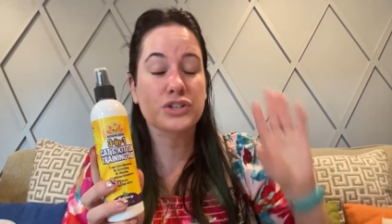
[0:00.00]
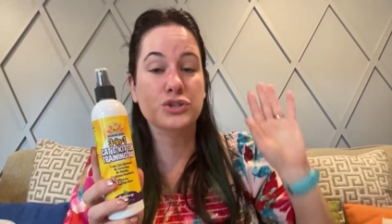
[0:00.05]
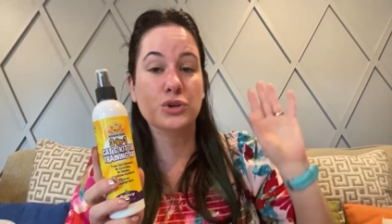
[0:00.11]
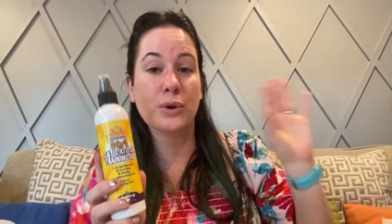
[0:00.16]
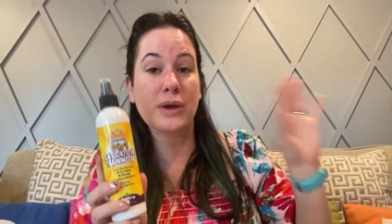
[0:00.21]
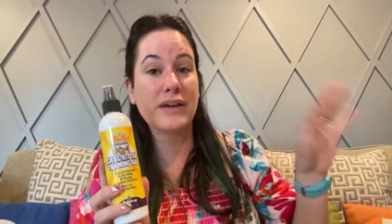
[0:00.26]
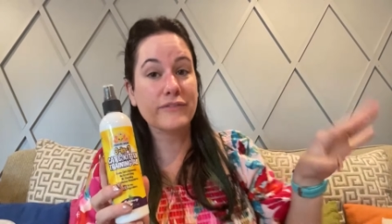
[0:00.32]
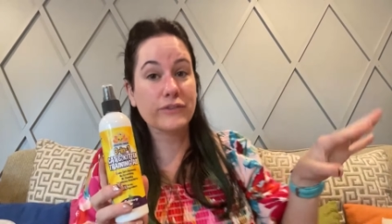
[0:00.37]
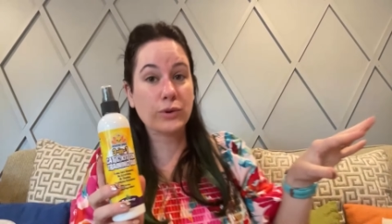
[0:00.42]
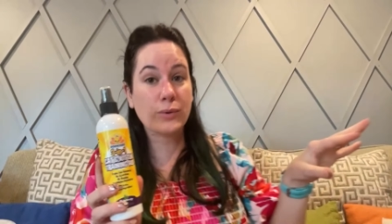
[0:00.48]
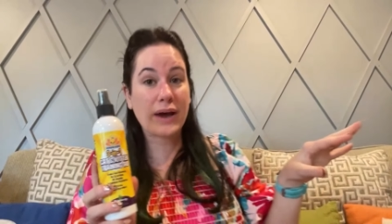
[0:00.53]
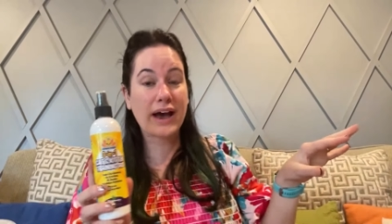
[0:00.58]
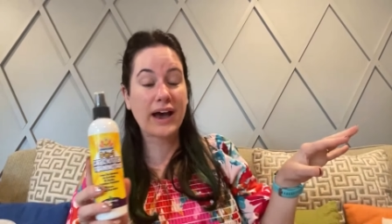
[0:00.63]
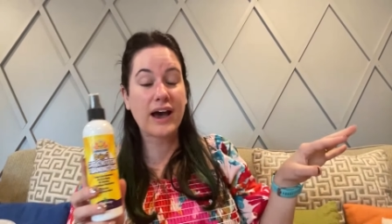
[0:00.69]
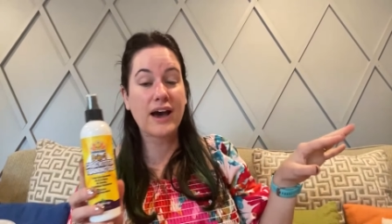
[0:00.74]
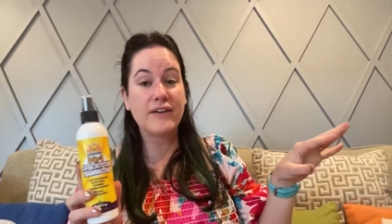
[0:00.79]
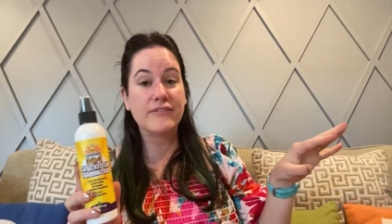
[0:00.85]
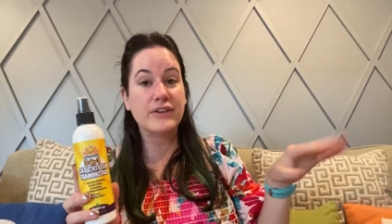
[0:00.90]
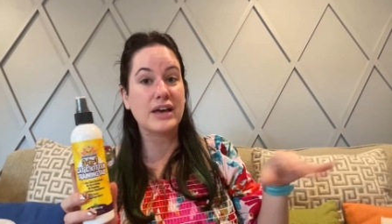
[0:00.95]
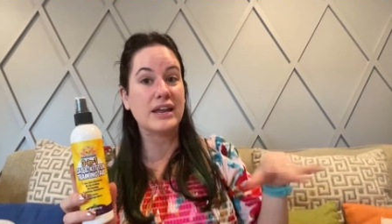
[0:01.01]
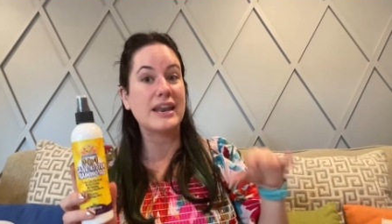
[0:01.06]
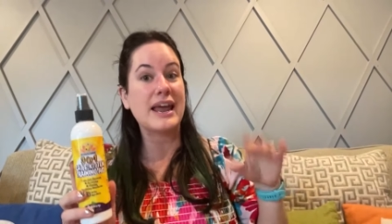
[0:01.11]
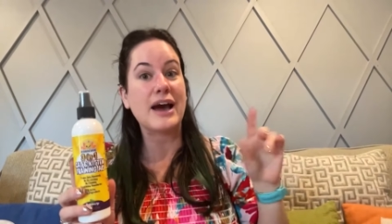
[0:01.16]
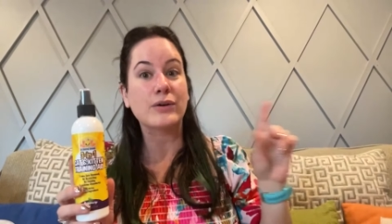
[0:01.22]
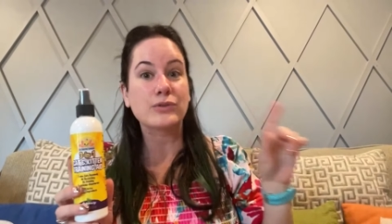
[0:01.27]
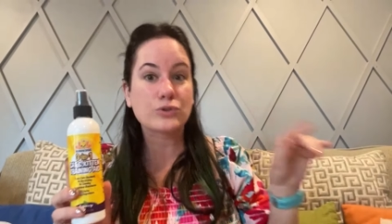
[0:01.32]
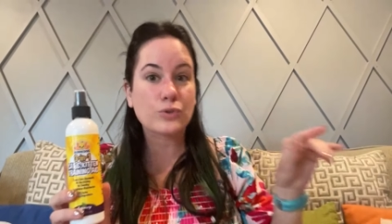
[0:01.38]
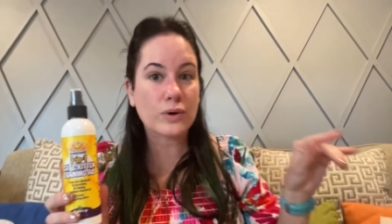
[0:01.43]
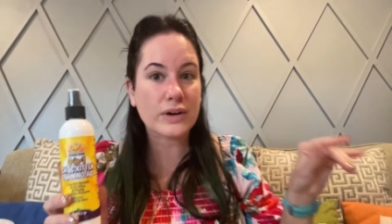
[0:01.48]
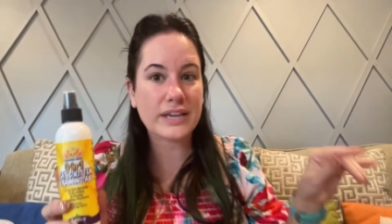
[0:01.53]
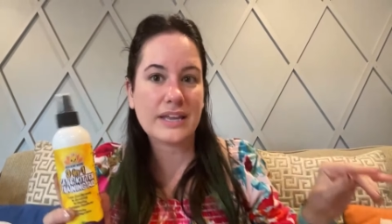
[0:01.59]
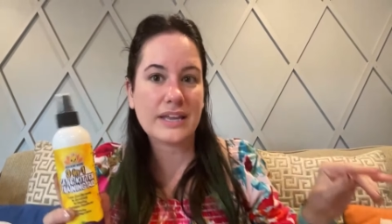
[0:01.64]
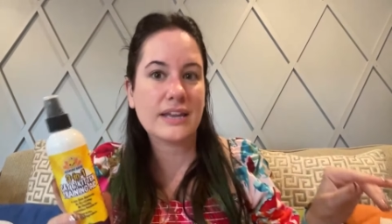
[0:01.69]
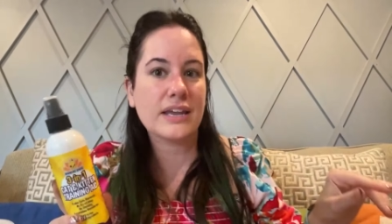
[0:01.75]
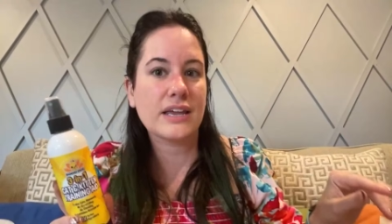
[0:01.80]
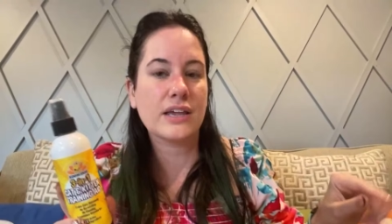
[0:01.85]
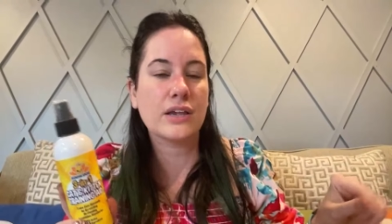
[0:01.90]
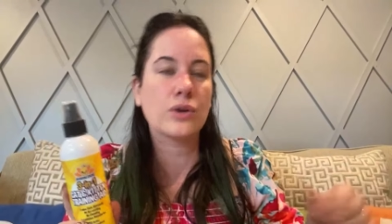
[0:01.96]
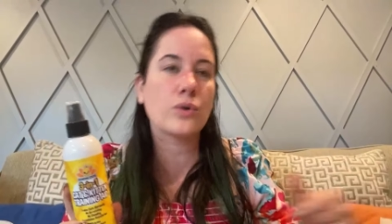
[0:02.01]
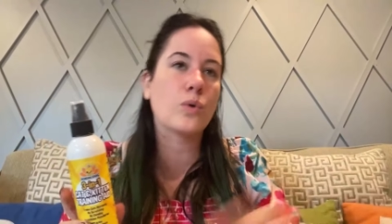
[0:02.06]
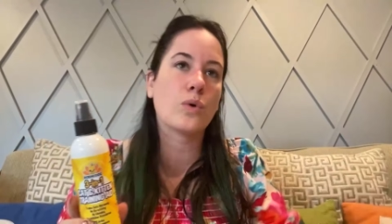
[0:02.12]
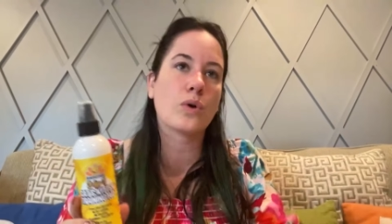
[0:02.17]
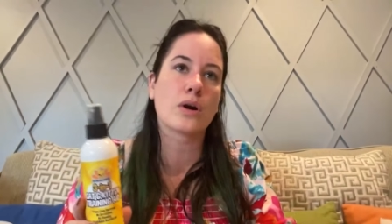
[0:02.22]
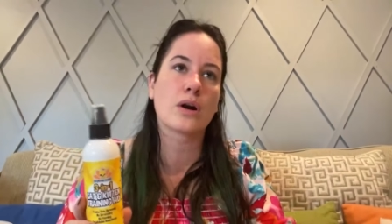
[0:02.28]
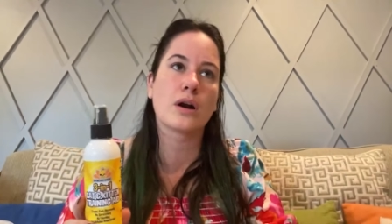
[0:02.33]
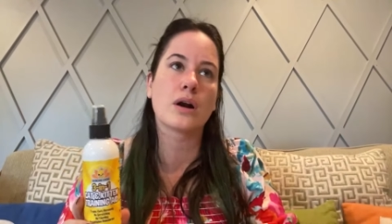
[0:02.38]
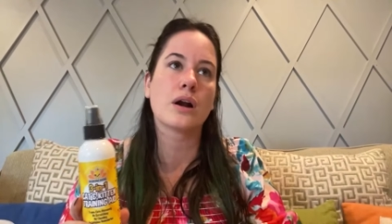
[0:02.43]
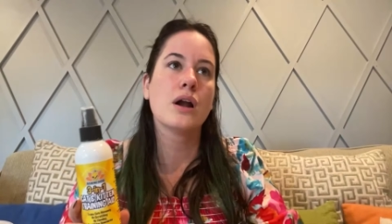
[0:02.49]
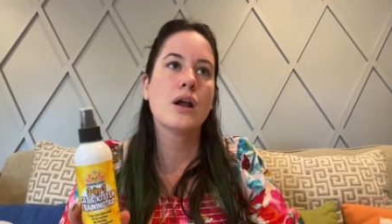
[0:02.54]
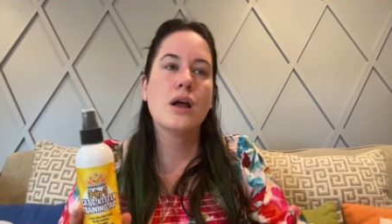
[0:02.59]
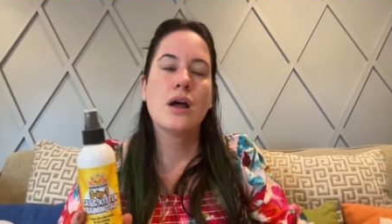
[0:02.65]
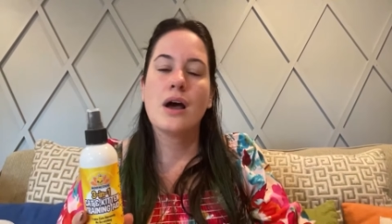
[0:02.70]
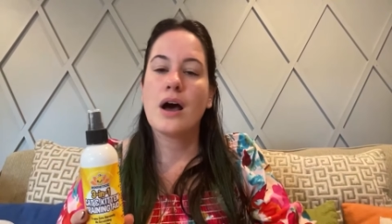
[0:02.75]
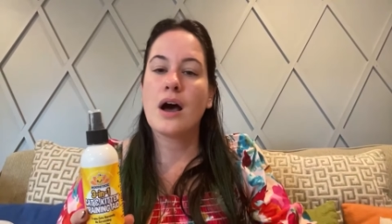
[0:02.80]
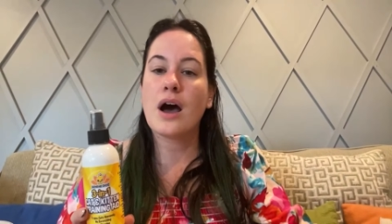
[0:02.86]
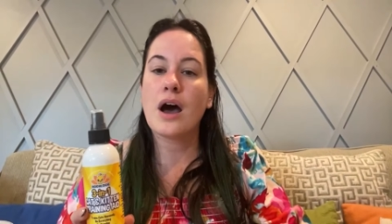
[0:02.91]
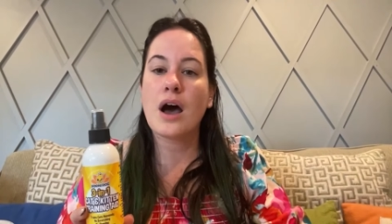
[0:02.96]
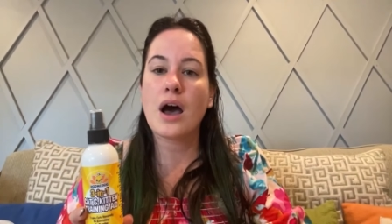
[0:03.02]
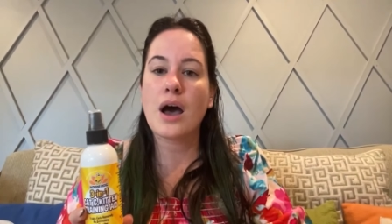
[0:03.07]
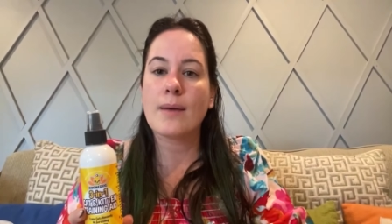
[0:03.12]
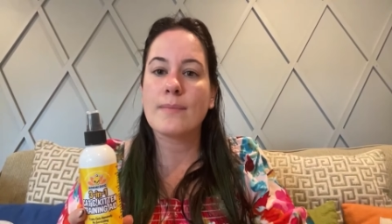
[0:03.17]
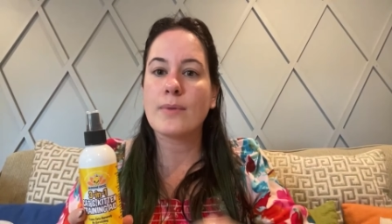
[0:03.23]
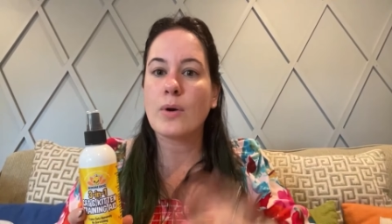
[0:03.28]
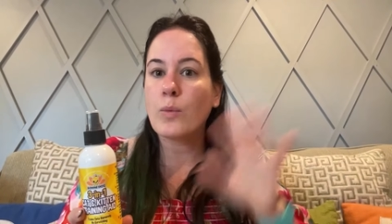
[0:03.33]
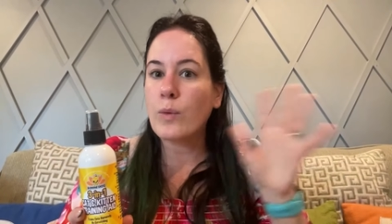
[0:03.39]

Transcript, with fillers: So if you have an outdoor kitty or um,